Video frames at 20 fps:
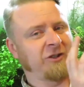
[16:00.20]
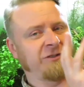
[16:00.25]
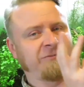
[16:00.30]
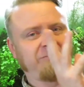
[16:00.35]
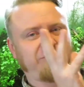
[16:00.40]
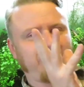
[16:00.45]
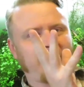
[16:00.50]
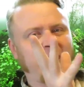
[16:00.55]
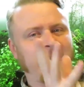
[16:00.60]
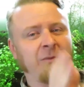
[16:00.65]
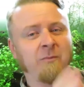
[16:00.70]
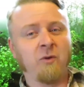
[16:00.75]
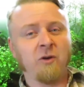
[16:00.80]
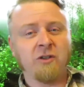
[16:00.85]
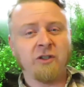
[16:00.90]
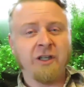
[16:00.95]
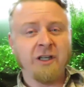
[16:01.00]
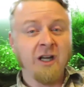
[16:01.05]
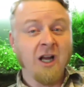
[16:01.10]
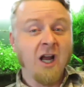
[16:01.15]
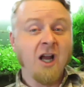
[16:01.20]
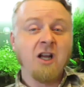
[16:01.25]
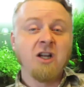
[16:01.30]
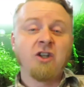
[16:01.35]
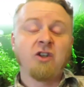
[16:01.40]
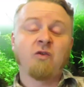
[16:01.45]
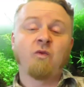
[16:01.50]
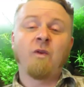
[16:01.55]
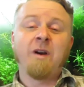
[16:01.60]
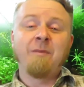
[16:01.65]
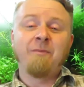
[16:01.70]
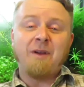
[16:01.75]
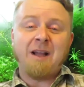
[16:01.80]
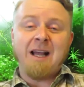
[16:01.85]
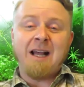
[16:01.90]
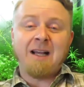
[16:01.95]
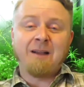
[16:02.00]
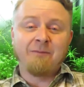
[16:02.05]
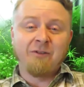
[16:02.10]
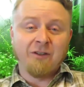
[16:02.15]
just big and bushy. Shrimp
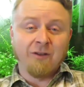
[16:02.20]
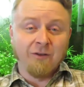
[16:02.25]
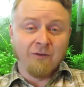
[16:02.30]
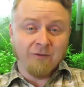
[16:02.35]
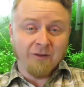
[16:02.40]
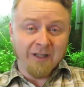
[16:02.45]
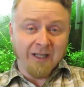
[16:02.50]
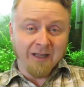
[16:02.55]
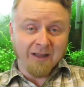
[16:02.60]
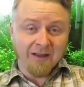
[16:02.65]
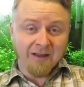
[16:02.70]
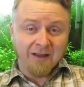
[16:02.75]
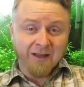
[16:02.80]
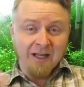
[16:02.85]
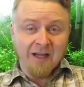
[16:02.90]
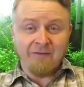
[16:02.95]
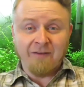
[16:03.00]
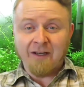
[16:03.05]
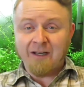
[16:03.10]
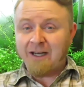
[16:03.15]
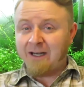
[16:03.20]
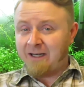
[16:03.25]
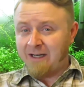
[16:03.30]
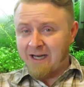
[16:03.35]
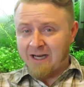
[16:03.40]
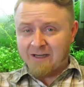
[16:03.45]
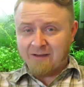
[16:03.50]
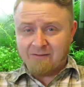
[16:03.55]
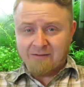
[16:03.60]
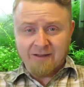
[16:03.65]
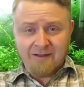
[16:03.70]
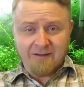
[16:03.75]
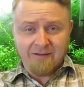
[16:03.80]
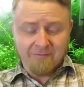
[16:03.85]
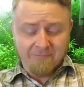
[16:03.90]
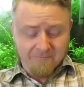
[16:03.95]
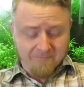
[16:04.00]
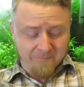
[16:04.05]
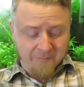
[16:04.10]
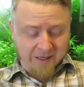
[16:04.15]
absolutely love it. And again,
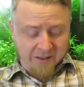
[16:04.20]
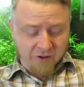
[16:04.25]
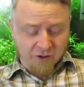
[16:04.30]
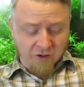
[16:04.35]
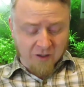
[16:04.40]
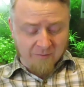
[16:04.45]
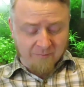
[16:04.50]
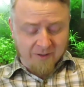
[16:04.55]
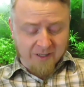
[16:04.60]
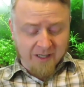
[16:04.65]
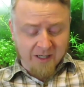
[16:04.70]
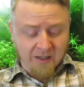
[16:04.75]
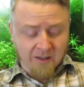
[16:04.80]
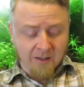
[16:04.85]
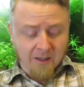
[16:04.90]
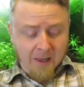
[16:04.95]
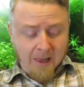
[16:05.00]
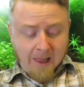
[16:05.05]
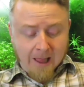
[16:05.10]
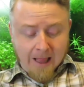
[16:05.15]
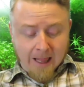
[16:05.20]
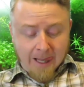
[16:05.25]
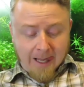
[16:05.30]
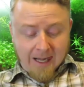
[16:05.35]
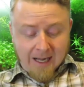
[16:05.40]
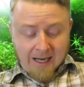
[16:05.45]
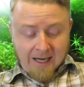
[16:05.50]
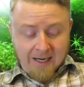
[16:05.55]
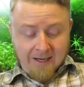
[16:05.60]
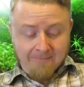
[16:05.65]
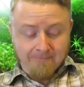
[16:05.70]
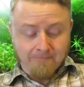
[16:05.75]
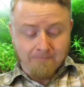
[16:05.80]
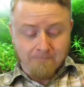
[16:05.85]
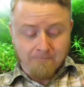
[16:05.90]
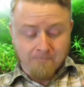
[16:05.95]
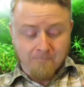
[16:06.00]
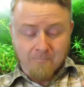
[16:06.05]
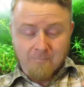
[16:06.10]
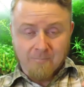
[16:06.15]
picture up here,
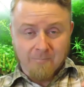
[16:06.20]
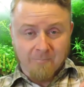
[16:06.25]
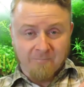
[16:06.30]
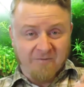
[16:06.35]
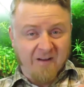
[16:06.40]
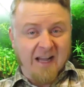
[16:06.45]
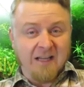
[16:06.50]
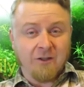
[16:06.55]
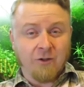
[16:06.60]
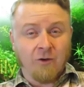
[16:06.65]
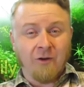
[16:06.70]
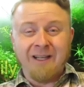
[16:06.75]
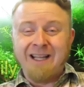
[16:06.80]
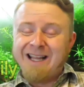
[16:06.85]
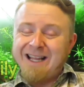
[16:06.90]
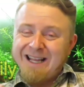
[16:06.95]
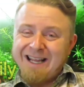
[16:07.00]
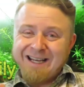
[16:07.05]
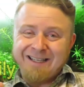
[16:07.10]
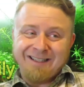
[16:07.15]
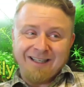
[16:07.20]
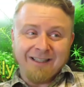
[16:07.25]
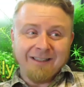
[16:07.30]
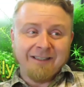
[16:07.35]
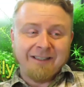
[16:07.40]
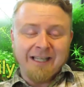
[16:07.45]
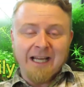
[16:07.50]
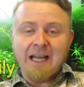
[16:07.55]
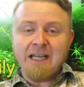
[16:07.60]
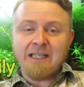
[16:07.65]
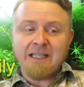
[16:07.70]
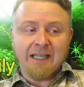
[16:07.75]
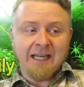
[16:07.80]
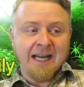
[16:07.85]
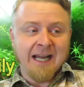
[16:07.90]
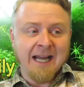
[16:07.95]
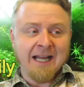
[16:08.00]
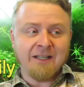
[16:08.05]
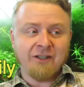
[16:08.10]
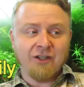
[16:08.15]
fast growing. It does tend to
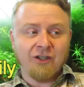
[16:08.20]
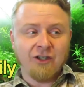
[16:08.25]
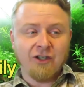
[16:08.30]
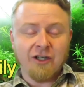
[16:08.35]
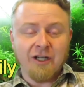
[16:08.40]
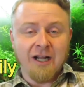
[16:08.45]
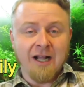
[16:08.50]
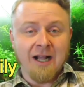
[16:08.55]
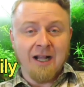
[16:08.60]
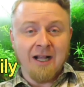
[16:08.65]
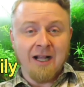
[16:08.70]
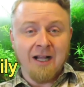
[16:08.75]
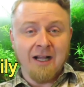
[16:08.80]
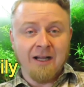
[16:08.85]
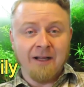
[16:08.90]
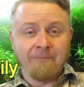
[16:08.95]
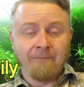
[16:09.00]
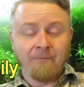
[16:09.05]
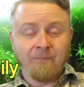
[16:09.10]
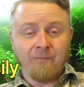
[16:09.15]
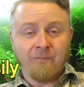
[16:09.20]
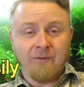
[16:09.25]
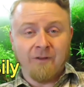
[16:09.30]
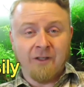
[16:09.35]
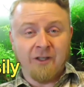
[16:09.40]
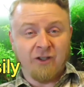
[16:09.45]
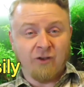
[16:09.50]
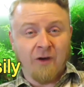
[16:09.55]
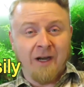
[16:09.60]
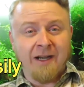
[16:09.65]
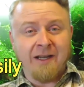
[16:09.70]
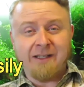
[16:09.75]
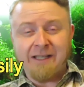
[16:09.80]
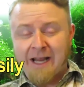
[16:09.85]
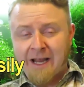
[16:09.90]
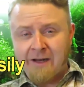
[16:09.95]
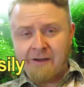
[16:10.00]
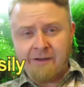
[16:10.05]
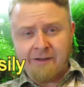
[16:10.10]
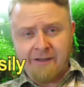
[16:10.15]
catch detritus
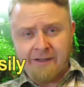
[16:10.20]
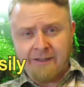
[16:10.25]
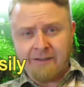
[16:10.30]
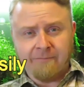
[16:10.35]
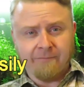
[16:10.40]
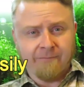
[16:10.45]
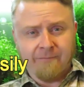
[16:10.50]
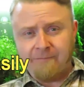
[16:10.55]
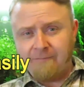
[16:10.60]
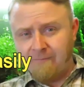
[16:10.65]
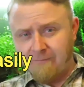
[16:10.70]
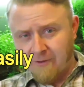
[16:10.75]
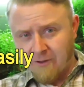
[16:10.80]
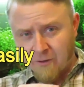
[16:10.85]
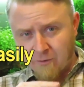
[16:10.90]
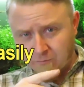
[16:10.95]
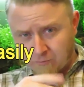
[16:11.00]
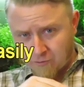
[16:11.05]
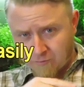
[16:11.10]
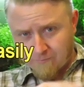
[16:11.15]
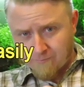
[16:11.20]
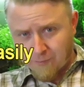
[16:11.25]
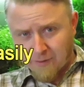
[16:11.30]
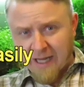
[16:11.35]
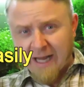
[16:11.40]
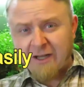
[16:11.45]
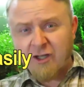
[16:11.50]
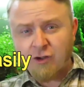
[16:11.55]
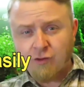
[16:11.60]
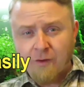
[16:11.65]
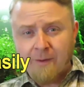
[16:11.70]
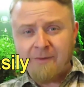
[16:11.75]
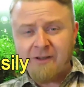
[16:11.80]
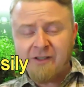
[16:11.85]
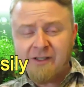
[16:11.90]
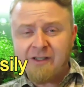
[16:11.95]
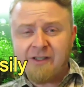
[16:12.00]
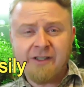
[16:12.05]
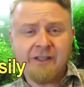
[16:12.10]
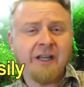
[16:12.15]
and you know, plant
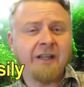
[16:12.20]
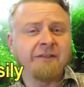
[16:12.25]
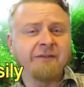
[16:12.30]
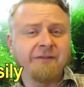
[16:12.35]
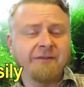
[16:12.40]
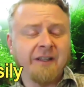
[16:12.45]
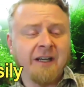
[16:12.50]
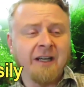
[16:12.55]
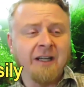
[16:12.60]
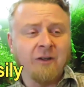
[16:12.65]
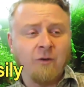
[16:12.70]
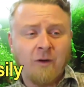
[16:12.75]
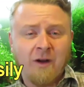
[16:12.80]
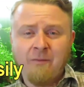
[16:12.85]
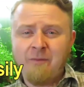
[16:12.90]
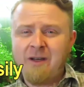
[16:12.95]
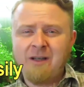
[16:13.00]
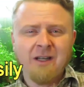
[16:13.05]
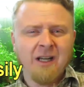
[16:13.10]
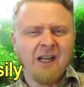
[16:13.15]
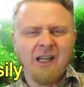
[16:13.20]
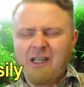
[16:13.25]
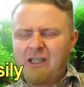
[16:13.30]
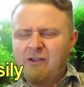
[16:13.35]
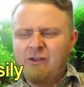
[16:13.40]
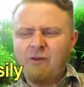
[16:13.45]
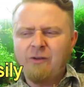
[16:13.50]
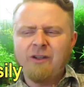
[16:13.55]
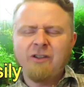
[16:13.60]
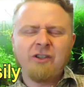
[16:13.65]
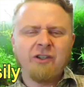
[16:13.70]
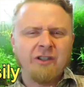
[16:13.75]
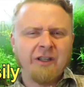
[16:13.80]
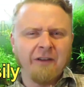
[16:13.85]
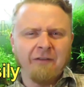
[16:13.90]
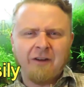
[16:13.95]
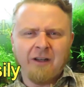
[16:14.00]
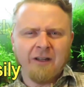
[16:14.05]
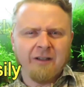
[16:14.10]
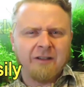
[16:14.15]
trimmings and stuff quite a bit. So you just
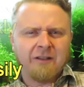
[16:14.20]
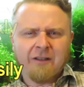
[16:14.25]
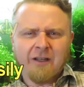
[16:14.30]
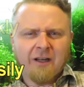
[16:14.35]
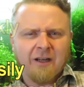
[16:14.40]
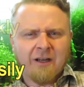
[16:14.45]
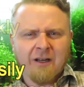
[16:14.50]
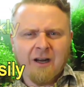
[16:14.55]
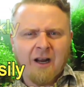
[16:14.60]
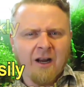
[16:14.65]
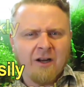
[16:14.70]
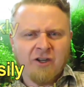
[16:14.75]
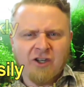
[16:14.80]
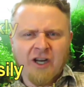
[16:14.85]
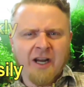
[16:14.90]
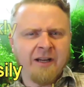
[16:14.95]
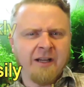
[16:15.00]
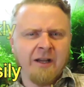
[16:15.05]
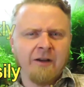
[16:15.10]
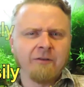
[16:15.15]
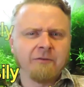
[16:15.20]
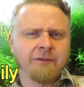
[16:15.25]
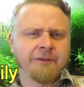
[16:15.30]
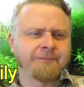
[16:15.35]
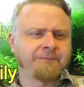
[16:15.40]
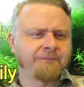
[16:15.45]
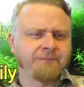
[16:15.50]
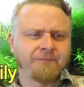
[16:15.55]
give it a shake out.